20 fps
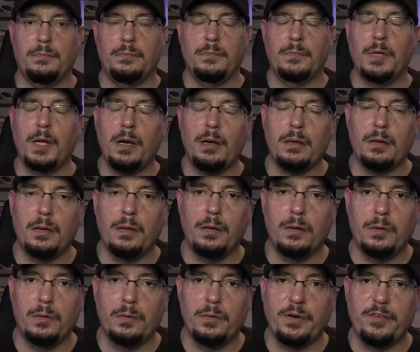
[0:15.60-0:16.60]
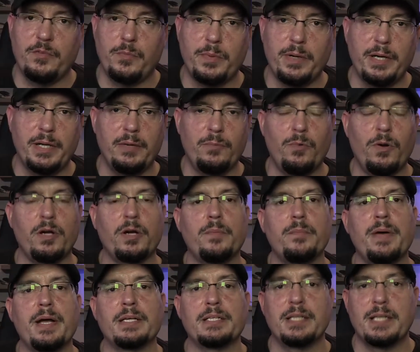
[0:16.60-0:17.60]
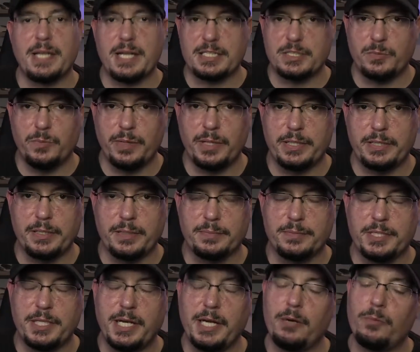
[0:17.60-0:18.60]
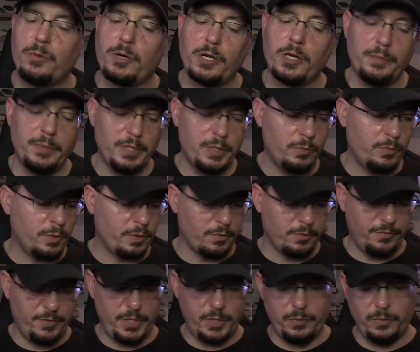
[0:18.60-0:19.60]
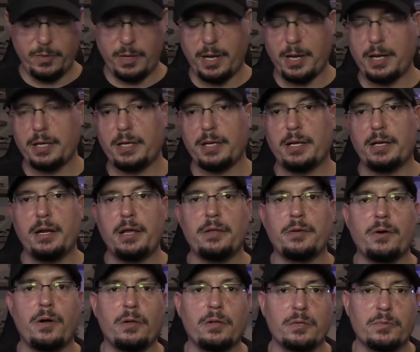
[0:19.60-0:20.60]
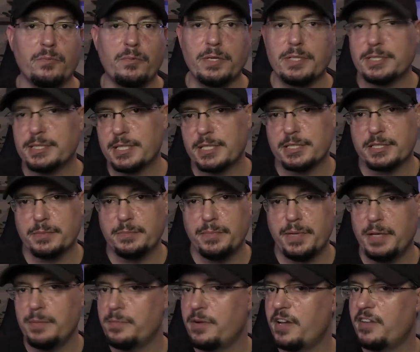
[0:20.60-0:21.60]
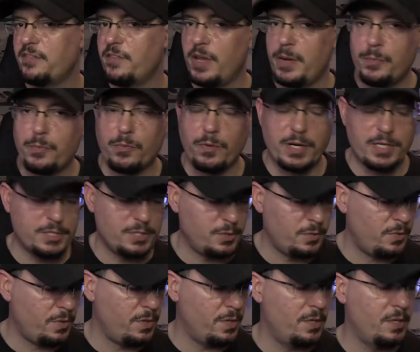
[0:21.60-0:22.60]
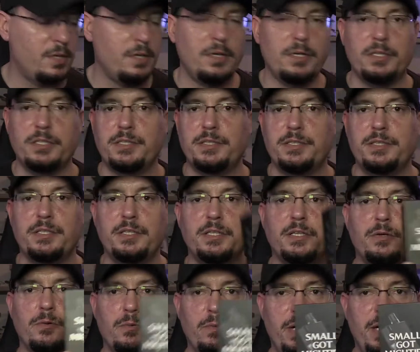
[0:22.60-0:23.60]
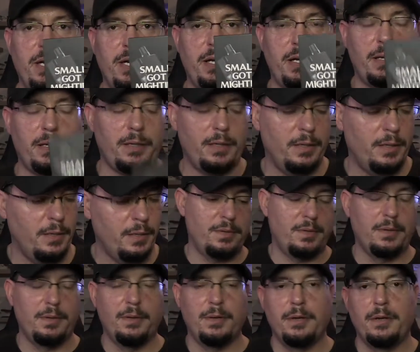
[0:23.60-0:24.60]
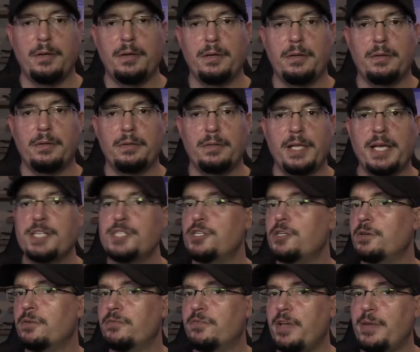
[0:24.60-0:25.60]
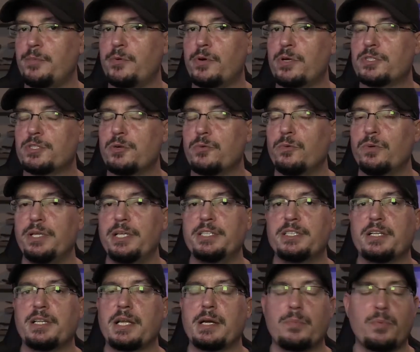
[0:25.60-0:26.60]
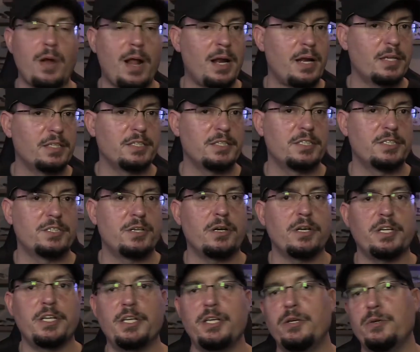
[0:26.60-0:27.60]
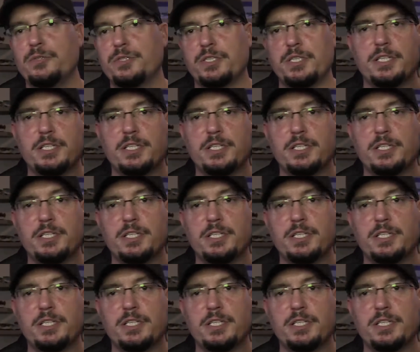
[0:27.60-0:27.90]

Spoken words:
Uh-oh, everybody. Welcome back to That's Wicked Up. Today we're going to be doing a review on another all-in-one system made by Vaporesso Degree. Last year, Vaporesso released a lot of products that started to use its